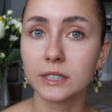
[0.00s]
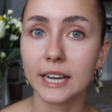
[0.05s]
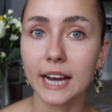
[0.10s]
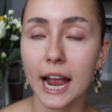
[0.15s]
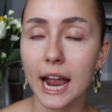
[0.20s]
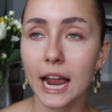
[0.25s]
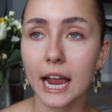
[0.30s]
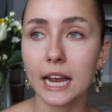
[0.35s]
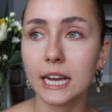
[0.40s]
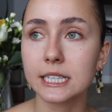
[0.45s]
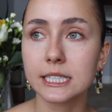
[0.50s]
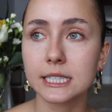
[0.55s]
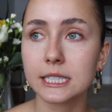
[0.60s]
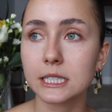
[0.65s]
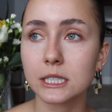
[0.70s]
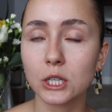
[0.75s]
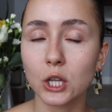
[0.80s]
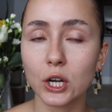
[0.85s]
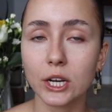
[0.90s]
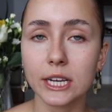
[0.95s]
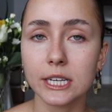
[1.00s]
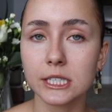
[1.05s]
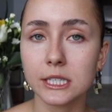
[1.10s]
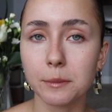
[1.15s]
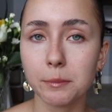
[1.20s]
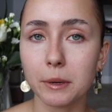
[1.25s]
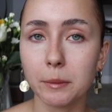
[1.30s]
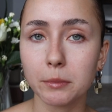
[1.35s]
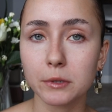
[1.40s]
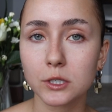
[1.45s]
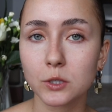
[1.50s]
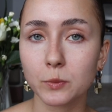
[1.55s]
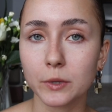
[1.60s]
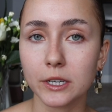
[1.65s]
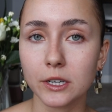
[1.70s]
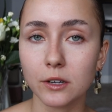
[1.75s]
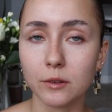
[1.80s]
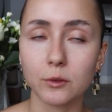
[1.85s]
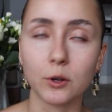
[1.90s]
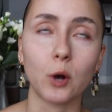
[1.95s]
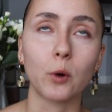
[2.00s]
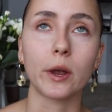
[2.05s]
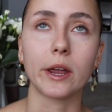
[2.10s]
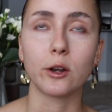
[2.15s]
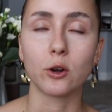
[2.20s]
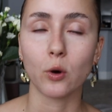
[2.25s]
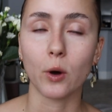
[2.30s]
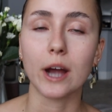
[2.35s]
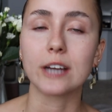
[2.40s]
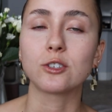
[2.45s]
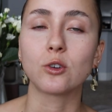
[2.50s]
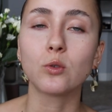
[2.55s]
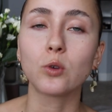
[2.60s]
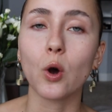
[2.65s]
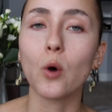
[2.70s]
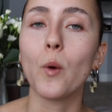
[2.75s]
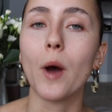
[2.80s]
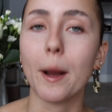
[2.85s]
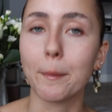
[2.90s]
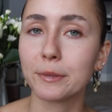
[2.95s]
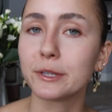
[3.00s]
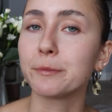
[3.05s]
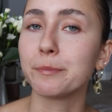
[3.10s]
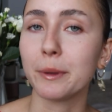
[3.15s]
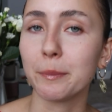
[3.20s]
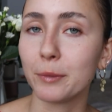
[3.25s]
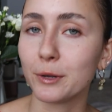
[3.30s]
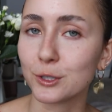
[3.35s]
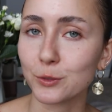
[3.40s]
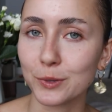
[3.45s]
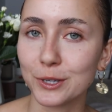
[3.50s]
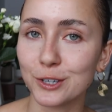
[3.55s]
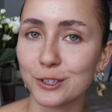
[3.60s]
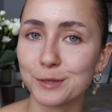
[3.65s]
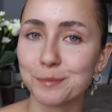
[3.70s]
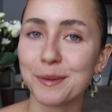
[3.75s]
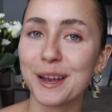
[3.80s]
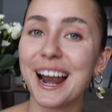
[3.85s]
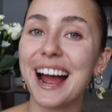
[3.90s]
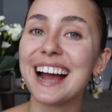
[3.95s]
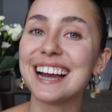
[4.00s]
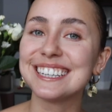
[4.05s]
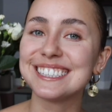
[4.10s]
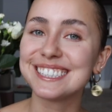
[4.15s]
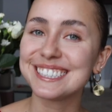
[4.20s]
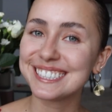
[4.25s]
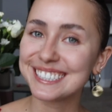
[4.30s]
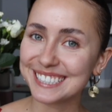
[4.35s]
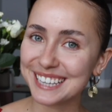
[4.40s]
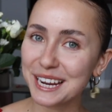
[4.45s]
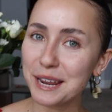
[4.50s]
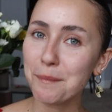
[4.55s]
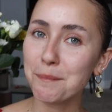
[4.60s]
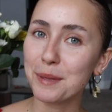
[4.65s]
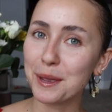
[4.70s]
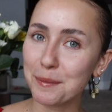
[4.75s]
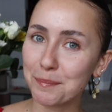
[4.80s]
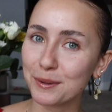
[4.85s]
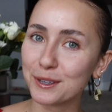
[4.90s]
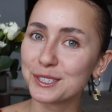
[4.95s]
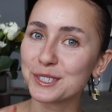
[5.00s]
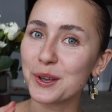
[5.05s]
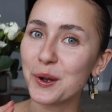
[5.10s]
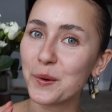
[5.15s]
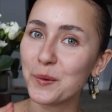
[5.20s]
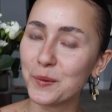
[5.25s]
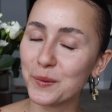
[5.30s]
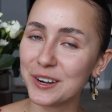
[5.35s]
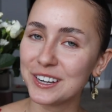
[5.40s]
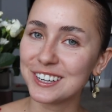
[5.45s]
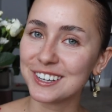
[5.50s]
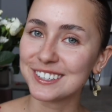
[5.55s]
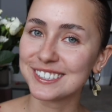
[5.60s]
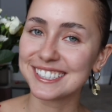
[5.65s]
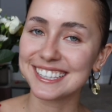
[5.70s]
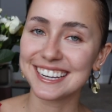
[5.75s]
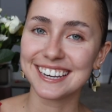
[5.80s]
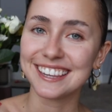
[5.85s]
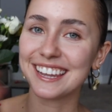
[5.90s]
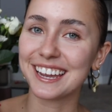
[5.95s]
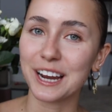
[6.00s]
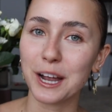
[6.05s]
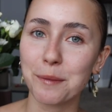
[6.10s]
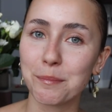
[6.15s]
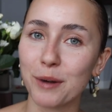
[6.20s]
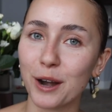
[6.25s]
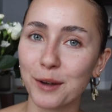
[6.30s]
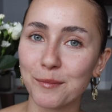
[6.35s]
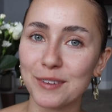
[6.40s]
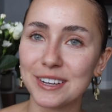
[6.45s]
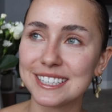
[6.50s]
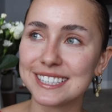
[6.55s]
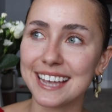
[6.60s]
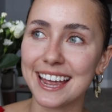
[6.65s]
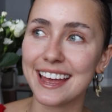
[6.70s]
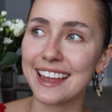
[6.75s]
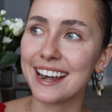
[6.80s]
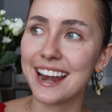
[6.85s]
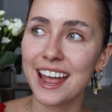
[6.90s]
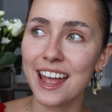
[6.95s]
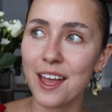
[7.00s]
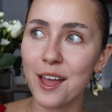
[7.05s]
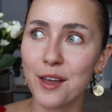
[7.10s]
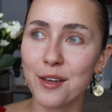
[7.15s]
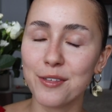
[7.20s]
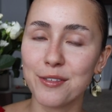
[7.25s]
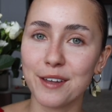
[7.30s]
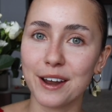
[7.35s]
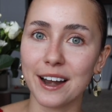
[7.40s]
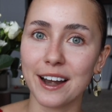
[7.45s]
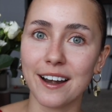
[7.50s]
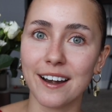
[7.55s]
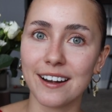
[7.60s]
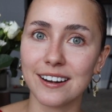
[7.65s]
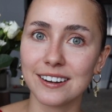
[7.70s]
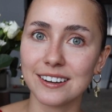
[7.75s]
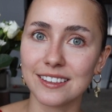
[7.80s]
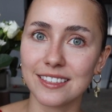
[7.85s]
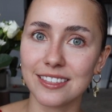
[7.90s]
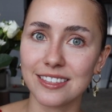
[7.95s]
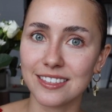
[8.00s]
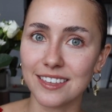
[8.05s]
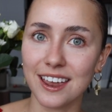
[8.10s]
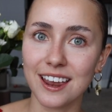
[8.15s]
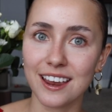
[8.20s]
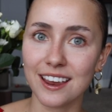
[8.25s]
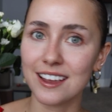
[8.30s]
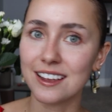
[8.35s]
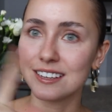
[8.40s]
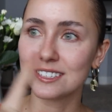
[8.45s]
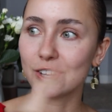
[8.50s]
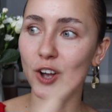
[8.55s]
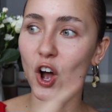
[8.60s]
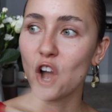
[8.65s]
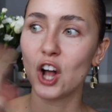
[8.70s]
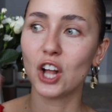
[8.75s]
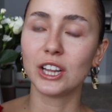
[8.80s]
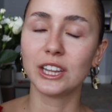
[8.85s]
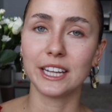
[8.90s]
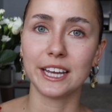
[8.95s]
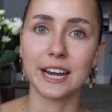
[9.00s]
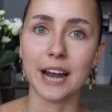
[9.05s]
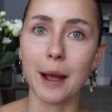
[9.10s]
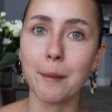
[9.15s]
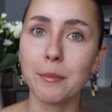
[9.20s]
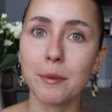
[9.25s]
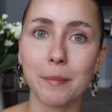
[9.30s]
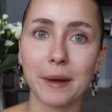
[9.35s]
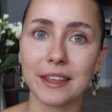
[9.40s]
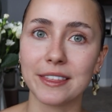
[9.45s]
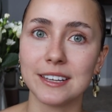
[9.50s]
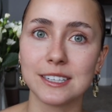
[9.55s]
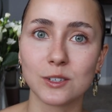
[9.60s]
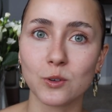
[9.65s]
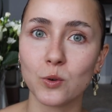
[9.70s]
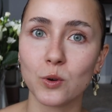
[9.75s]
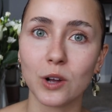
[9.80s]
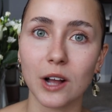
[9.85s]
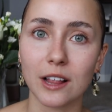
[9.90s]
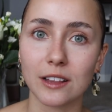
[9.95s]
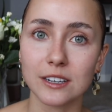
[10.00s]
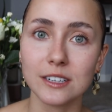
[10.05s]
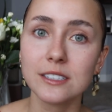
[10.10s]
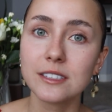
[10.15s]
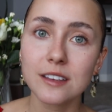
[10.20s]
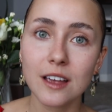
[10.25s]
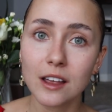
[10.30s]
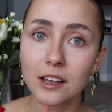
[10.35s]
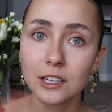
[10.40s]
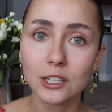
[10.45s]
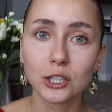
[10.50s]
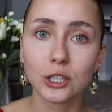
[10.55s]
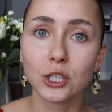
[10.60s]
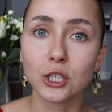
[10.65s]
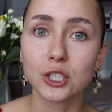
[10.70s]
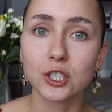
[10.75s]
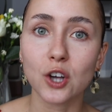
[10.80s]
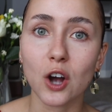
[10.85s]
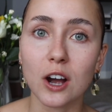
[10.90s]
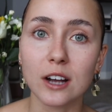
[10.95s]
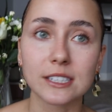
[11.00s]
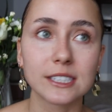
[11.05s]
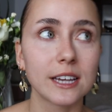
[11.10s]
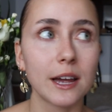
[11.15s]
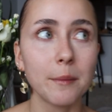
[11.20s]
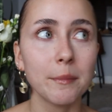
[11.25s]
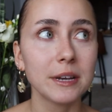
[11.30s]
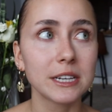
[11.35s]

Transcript: Like, I look into people's windows. Okay, no, I don't go up to people's windows, but I see people's windows in like apartments and their thing is all lit up by these cool colors. Looks awesome,